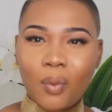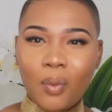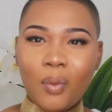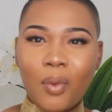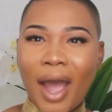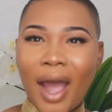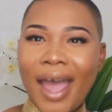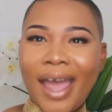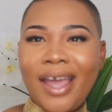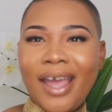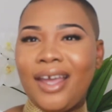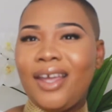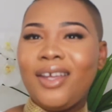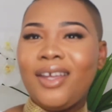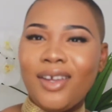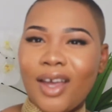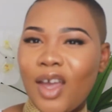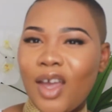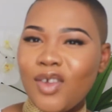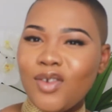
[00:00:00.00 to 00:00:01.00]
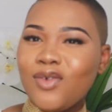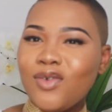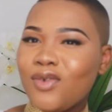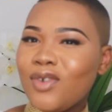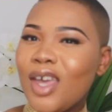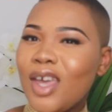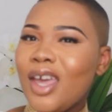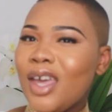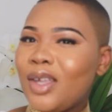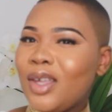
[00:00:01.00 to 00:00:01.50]
why are you,
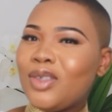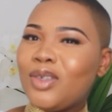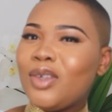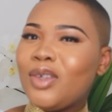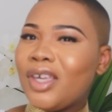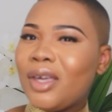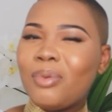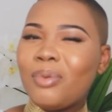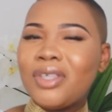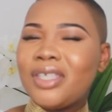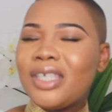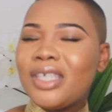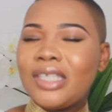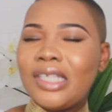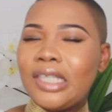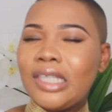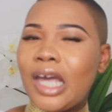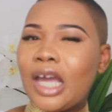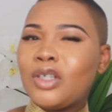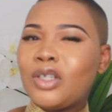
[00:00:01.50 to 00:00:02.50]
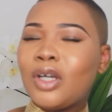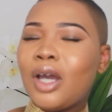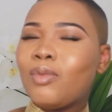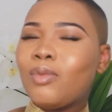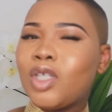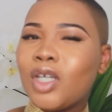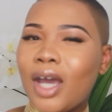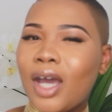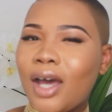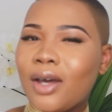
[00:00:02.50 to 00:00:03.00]
do you keep insisting that I should come
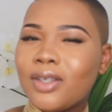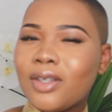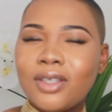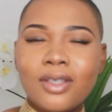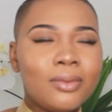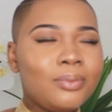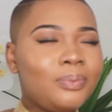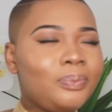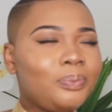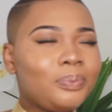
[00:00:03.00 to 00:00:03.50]
to your house?